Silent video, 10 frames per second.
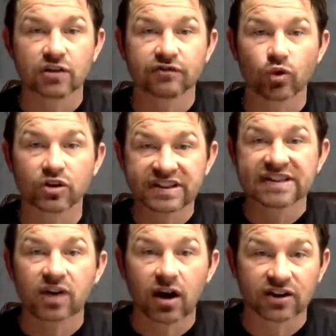for
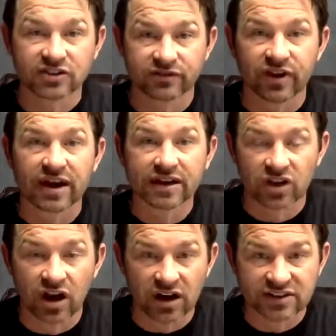detoxifying
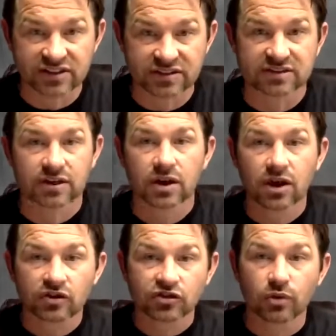toxins.
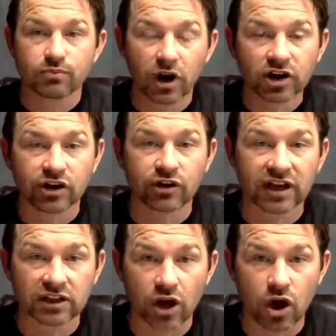So mercury
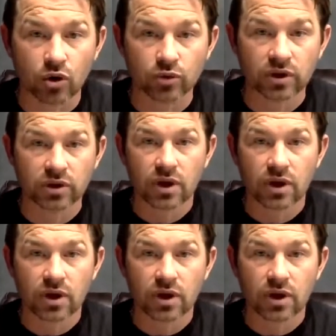alone